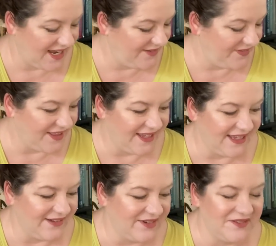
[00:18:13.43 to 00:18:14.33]
I feel
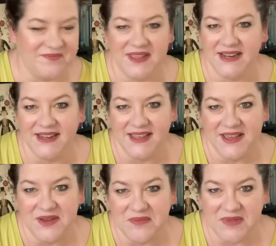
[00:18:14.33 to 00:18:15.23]
like it would have been
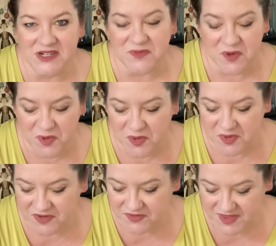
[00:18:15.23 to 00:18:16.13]
much more
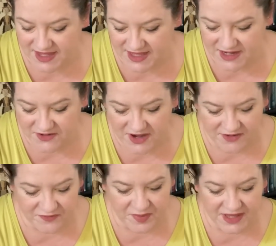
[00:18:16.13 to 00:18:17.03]
appropriate for that kind of
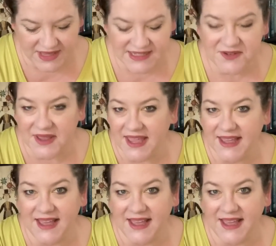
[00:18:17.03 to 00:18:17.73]
craft, but that's okay.